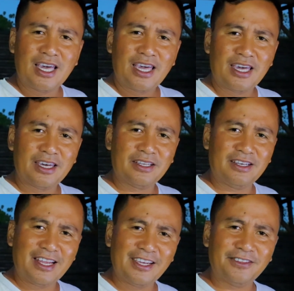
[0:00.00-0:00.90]
had
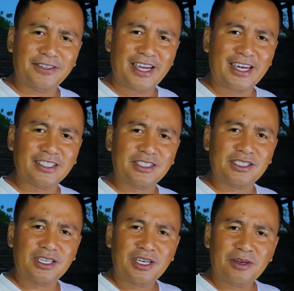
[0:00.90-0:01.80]
laid their
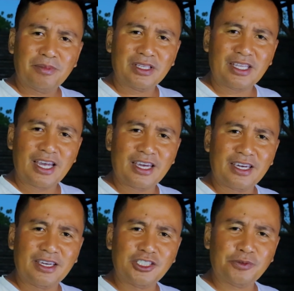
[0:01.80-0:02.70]
eggs, but
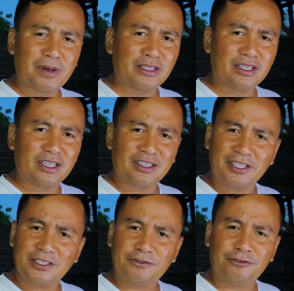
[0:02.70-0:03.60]
I spotted at
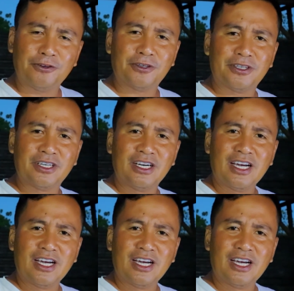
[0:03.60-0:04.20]
least 4